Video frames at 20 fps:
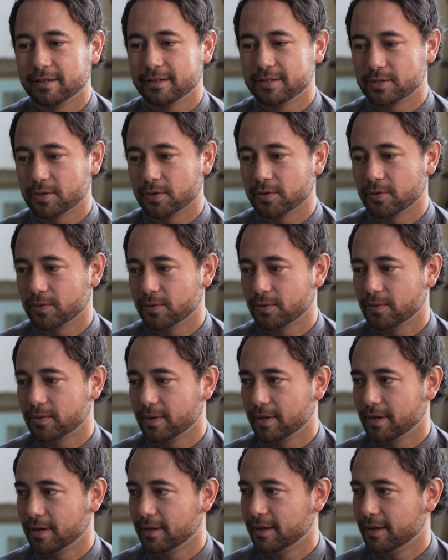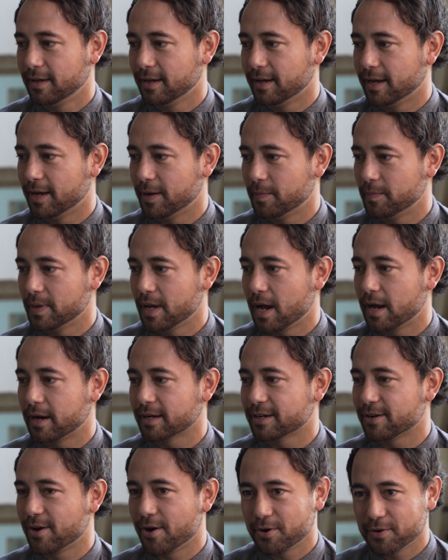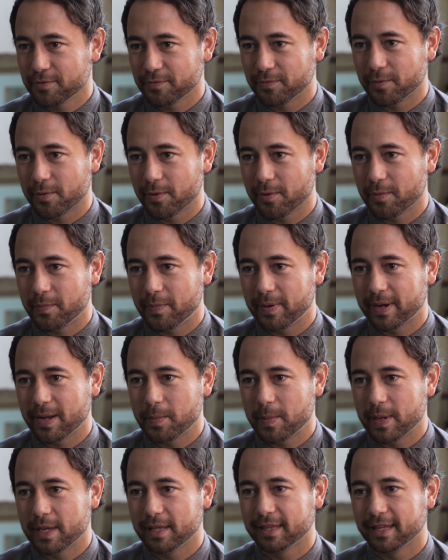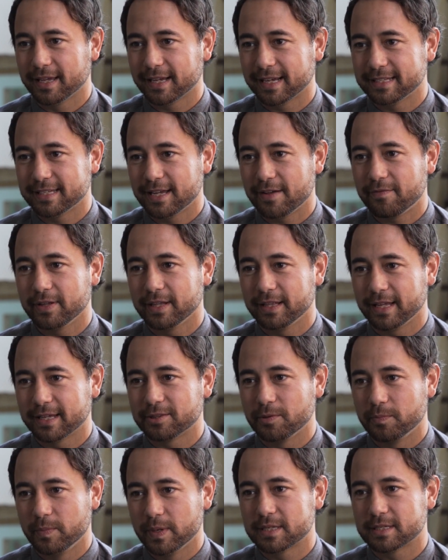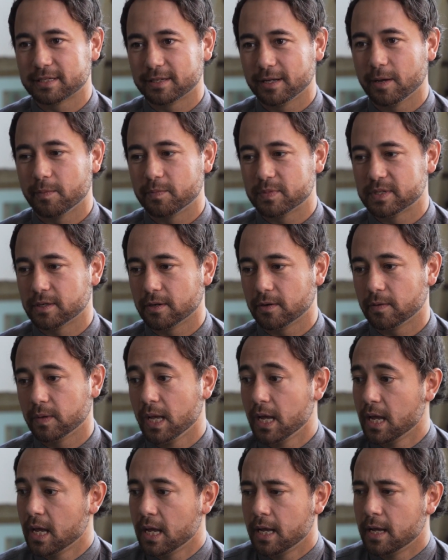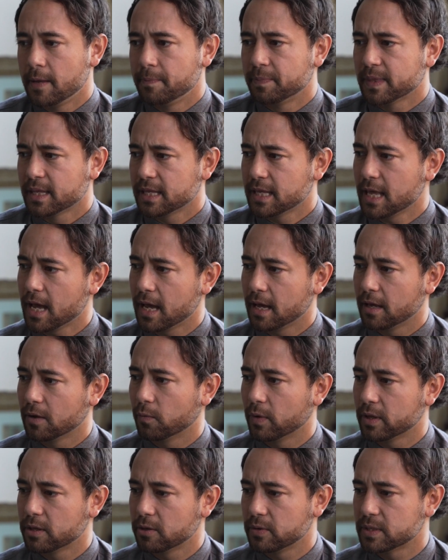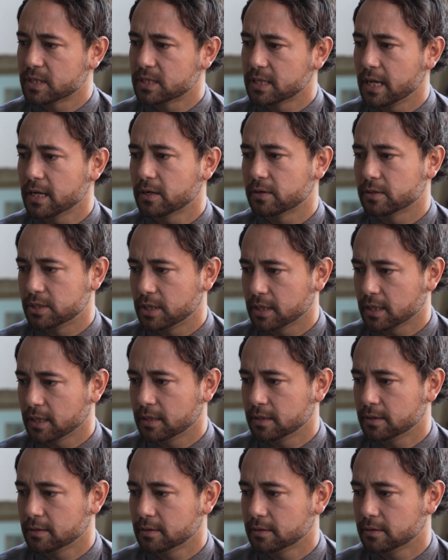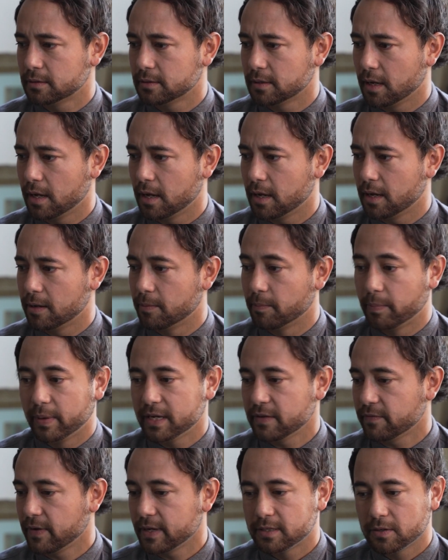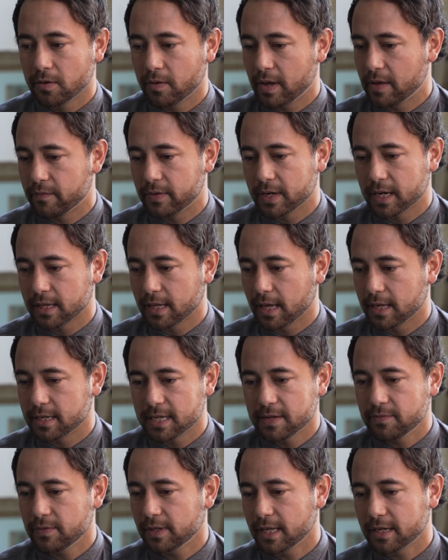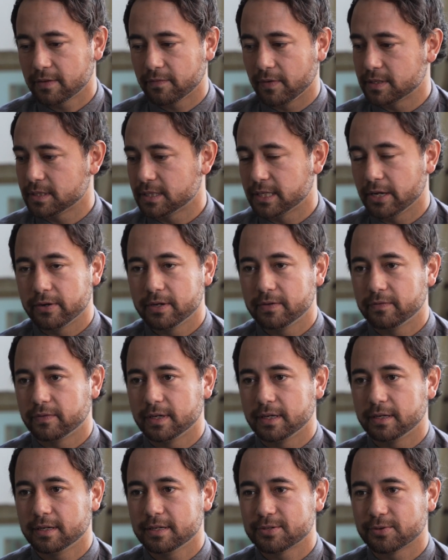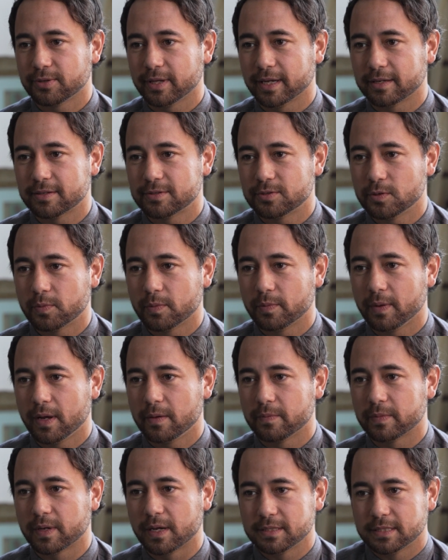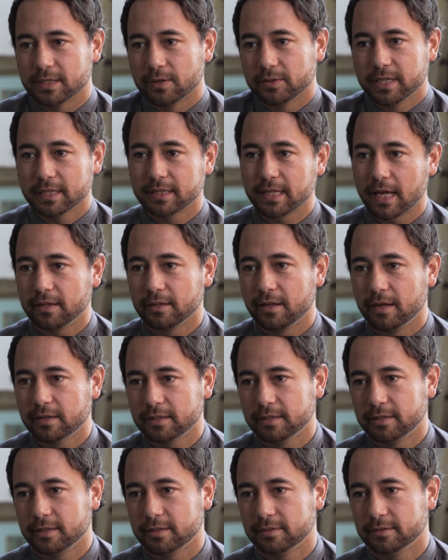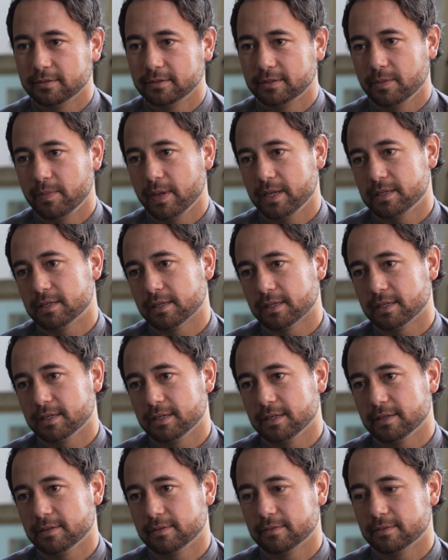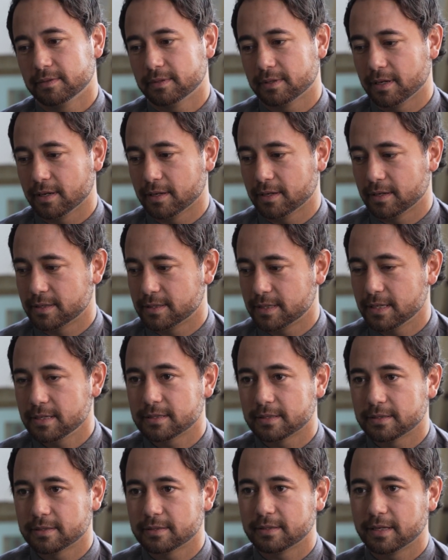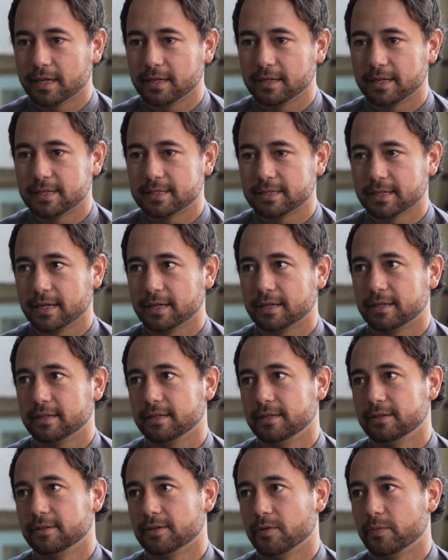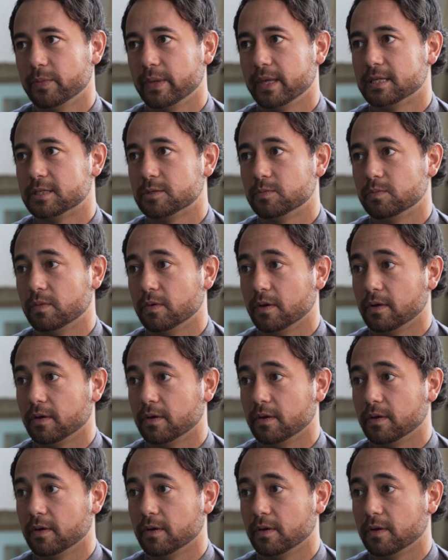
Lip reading: so I'm not a carnivore, but I definitely like to mix it up. So yeah, whether it's steak or chicken. But if I don't have any of that, even like vegetarian fajitas are like super bomb because they don't take that long to basically season, and it's like it's